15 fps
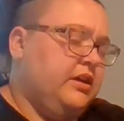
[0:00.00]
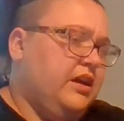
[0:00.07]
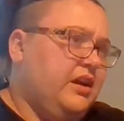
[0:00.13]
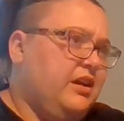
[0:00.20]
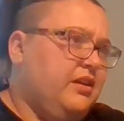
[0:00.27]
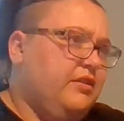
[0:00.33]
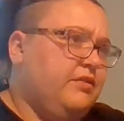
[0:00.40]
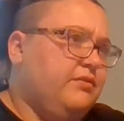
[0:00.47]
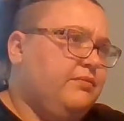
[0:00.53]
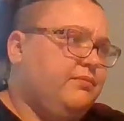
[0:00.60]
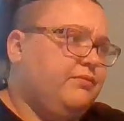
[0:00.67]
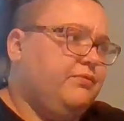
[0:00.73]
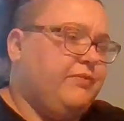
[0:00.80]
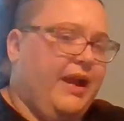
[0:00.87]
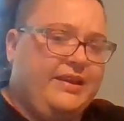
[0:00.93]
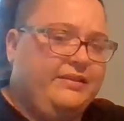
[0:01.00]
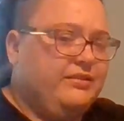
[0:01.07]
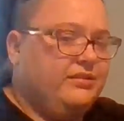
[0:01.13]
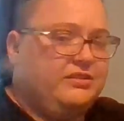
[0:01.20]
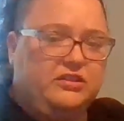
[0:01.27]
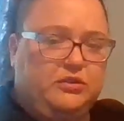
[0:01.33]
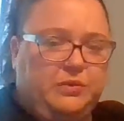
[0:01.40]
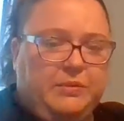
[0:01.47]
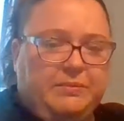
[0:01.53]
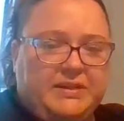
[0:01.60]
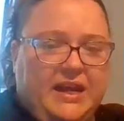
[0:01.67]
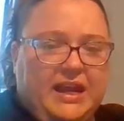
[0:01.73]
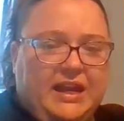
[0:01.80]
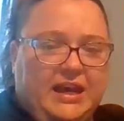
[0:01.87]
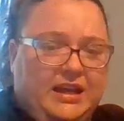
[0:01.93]
uh, sweet
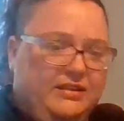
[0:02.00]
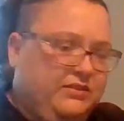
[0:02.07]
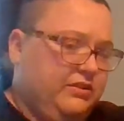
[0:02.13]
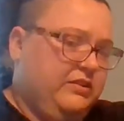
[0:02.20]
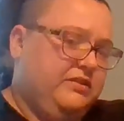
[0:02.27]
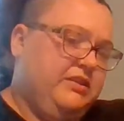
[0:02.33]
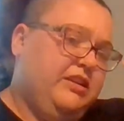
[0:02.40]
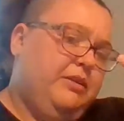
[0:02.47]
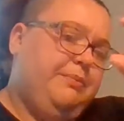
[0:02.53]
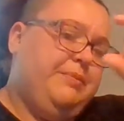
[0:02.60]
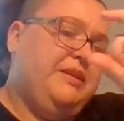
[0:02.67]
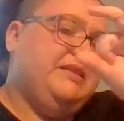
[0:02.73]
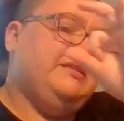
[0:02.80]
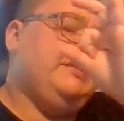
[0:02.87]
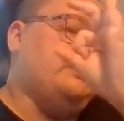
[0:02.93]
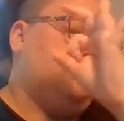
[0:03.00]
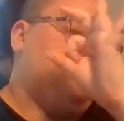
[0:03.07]
potato. So there's little pieces of